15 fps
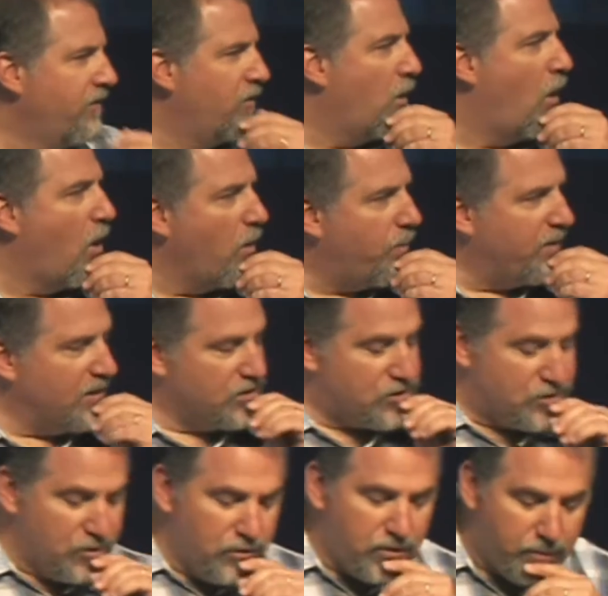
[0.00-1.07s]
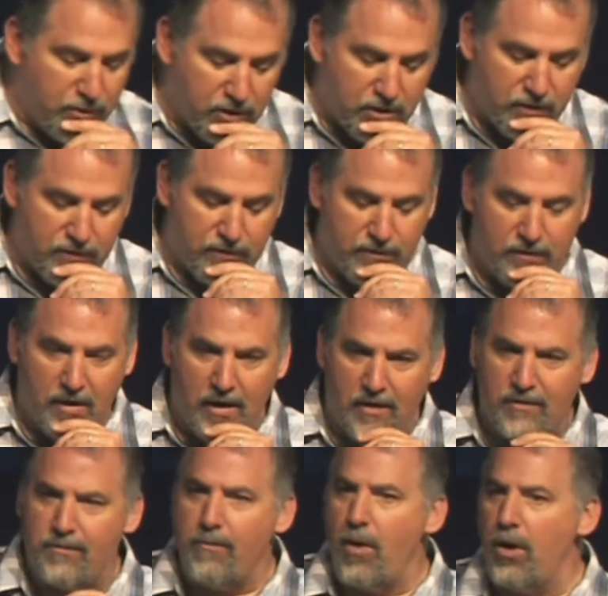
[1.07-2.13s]
you'll open it to the book of,
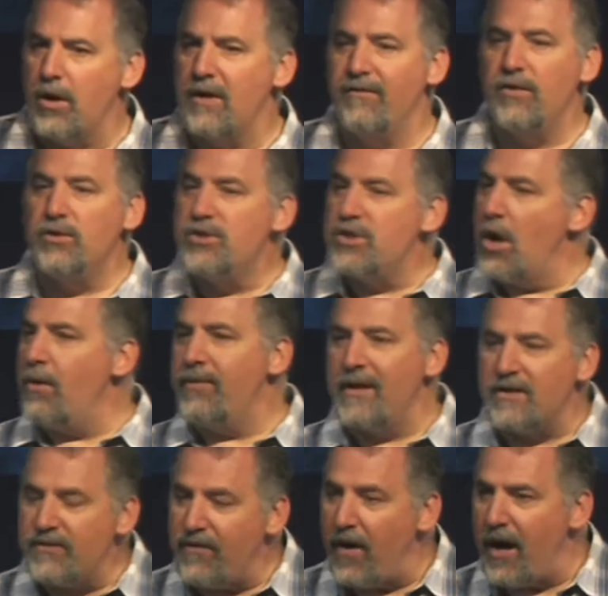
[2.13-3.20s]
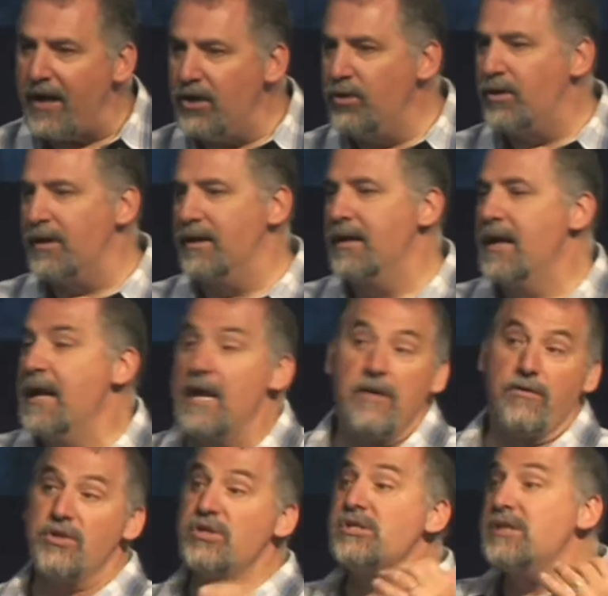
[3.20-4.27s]
of Mark. If you don't, that's fine. You can
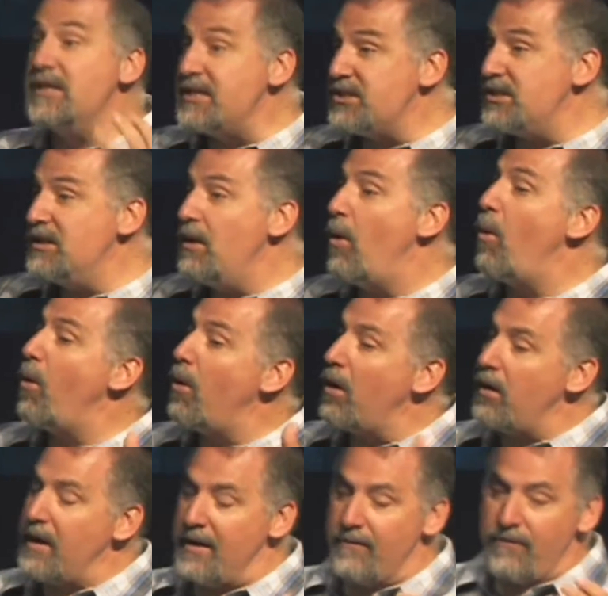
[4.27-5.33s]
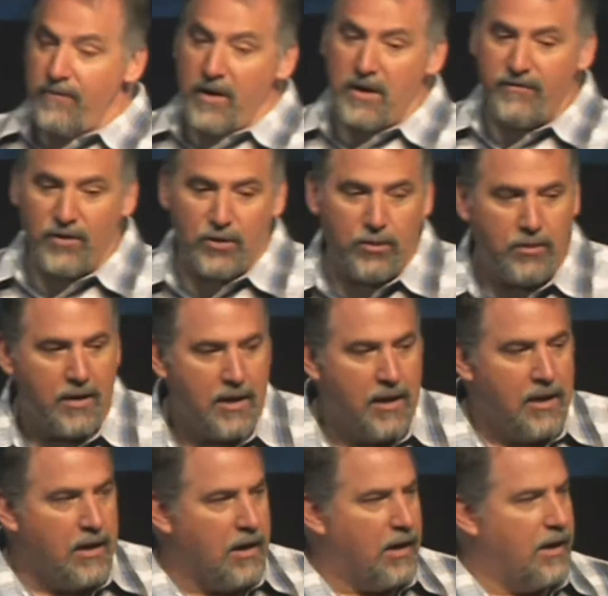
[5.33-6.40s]
either just listen or in front of you,
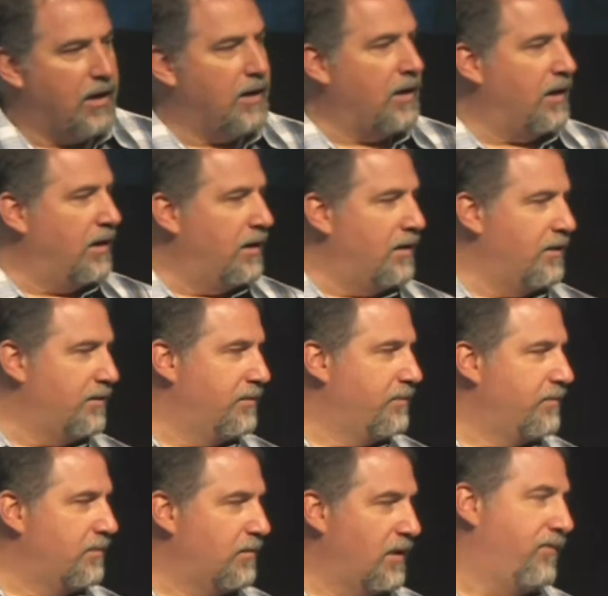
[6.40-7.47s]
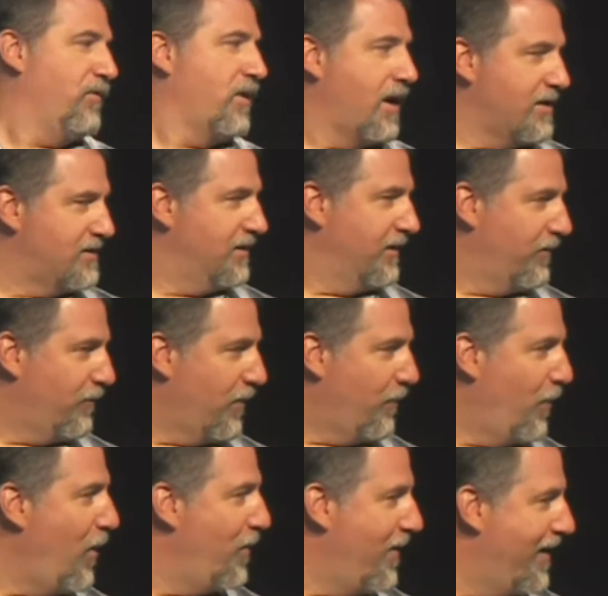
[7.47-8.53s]
uh, uh, if you're not sitting in the front
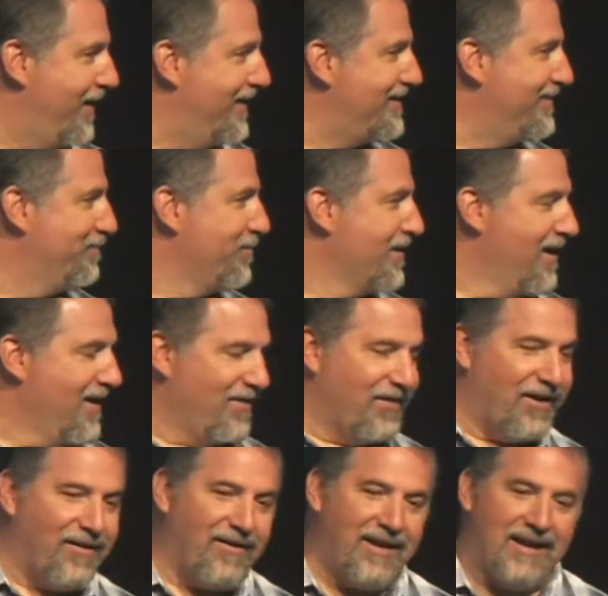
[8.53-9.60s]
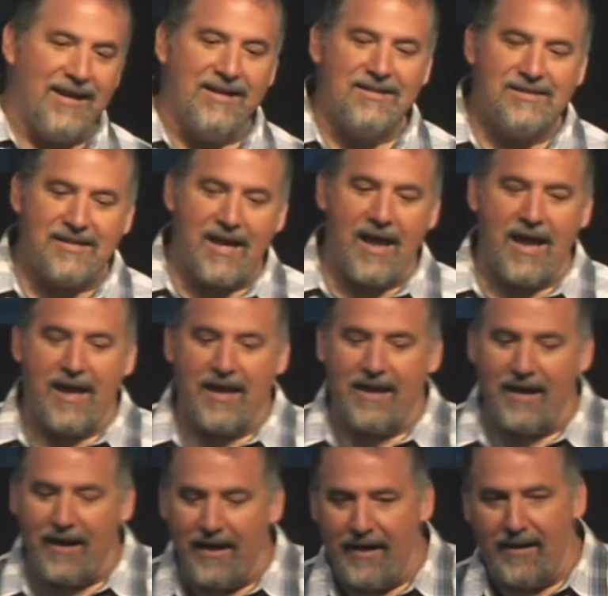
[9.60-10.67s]
row, that is, there is a.
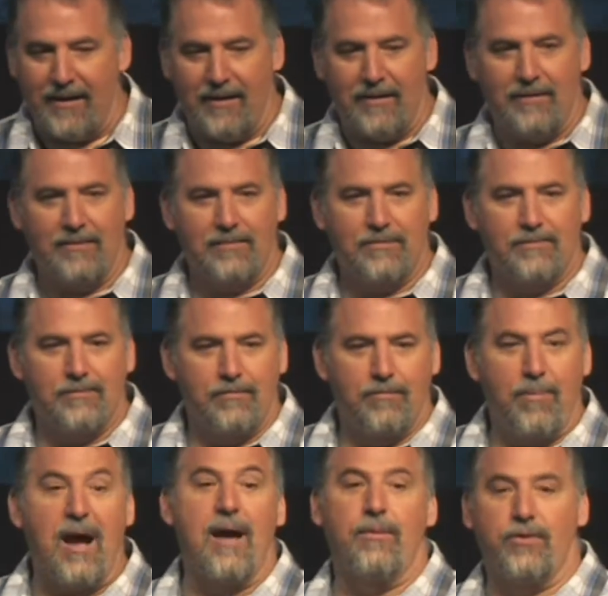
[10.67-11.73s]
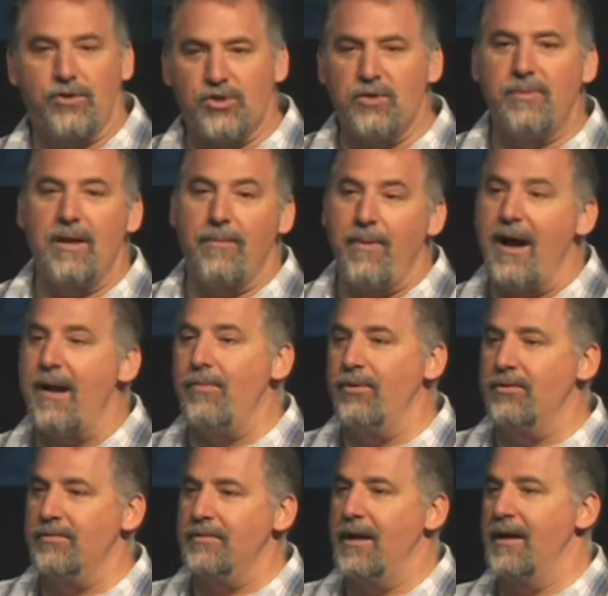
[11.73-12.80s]
Uh, Bible. There should be a
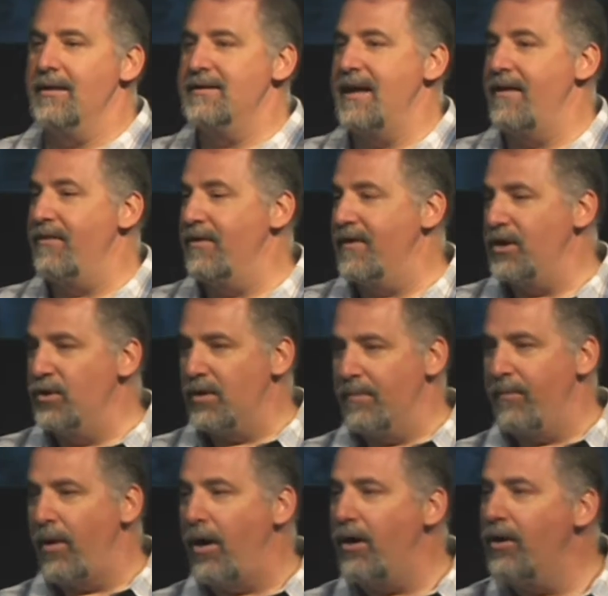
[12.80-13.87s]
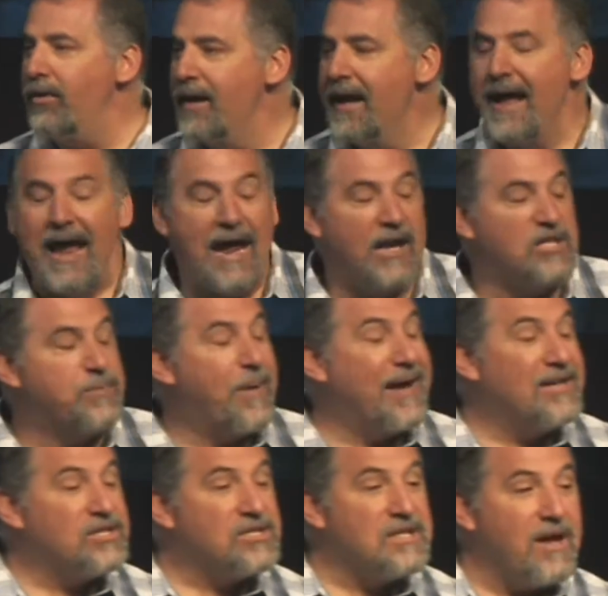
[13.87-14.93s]
Bible uh, down there that you can borrow. And it's
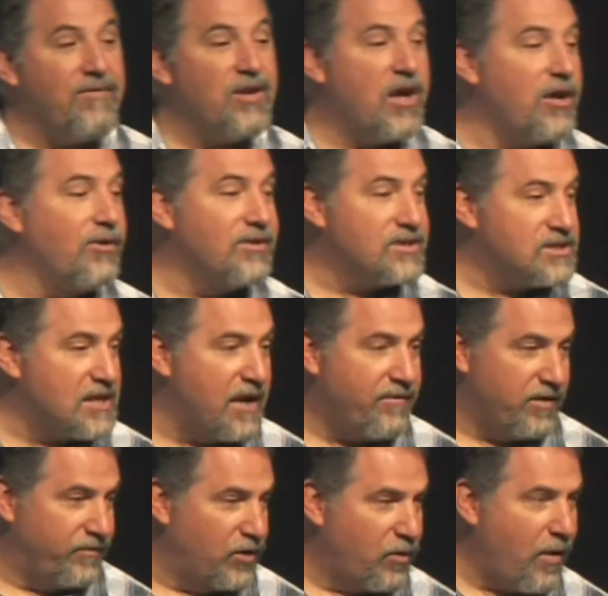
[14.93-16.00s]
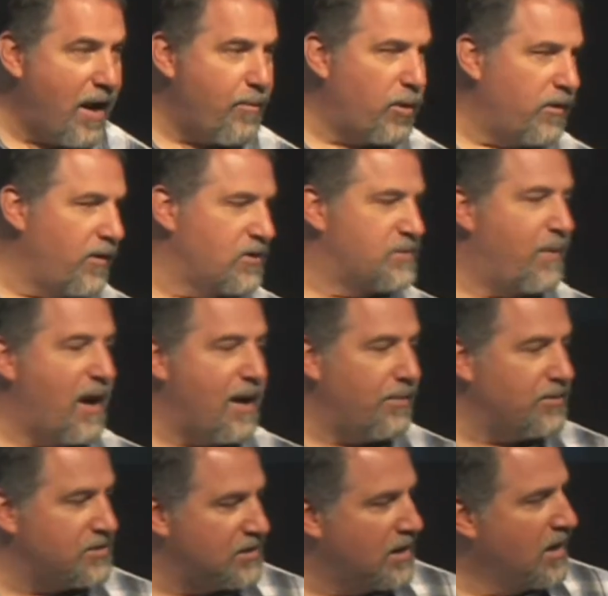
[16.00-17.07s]
page 707. If you grab one of those
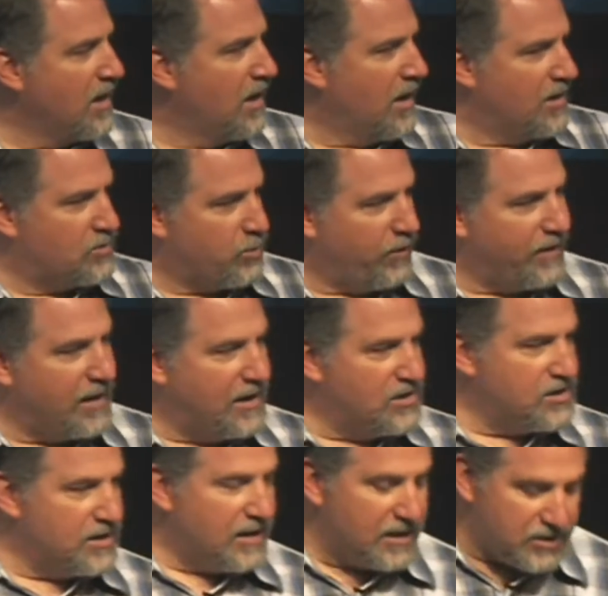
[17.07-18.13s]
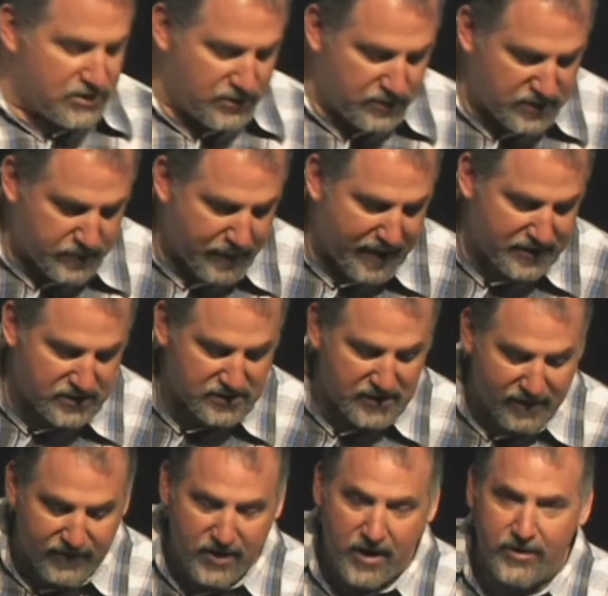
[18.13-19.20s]
Bibles, it's really easy to get to. It's page
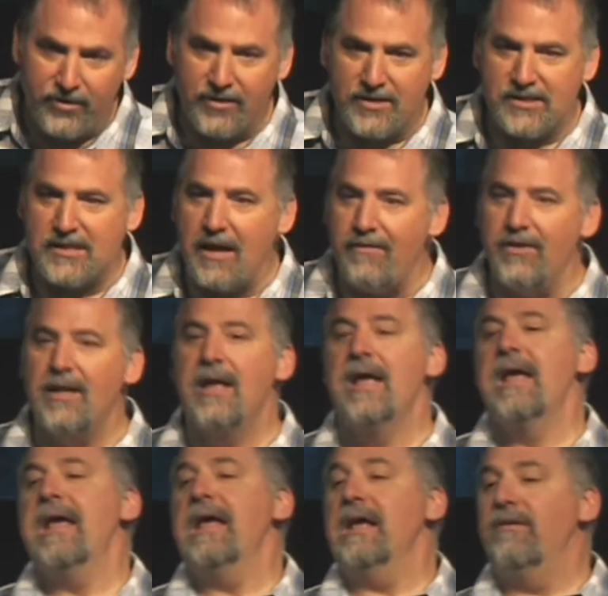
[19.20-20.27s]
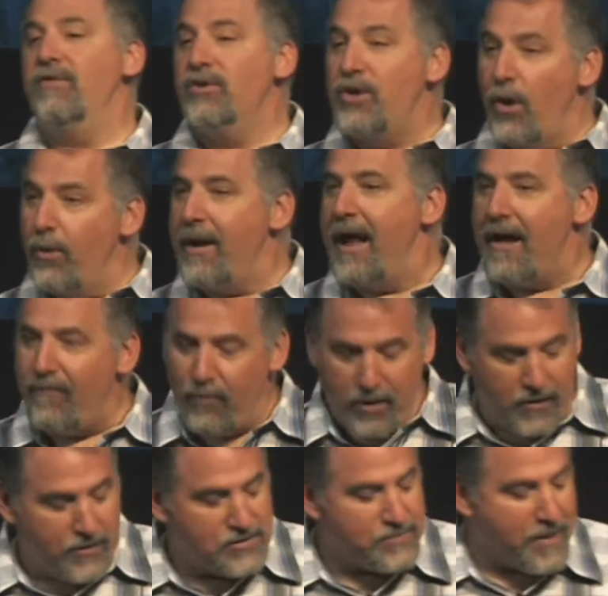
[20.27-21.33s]
707. If you don't have one
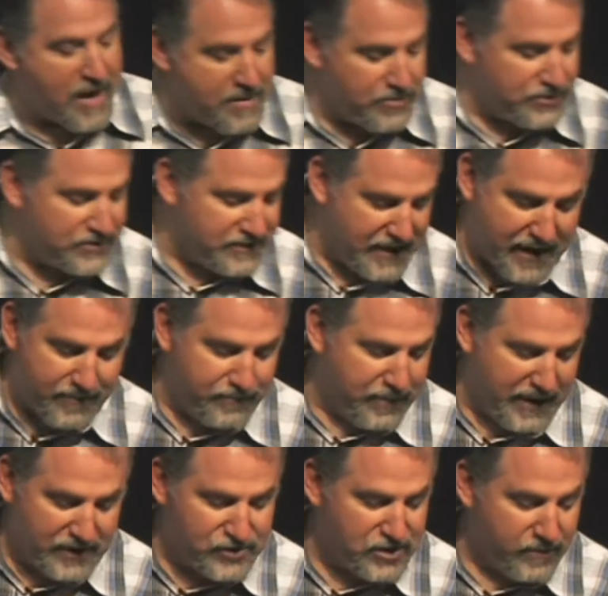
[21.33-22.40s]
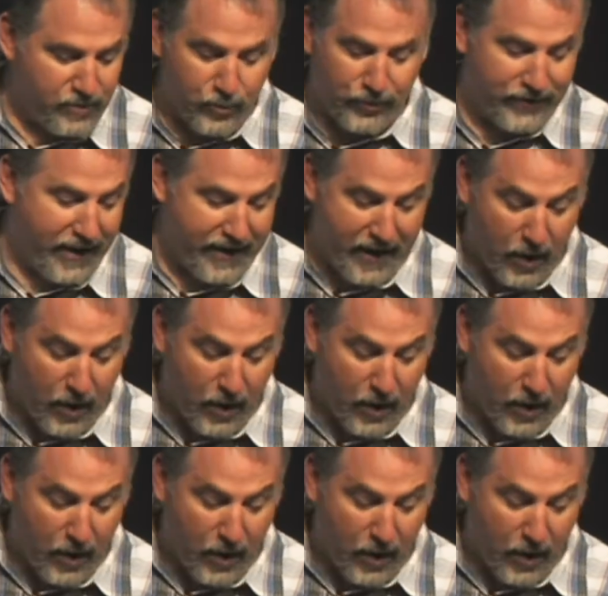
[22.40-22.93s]
of those Bibles, that page number will not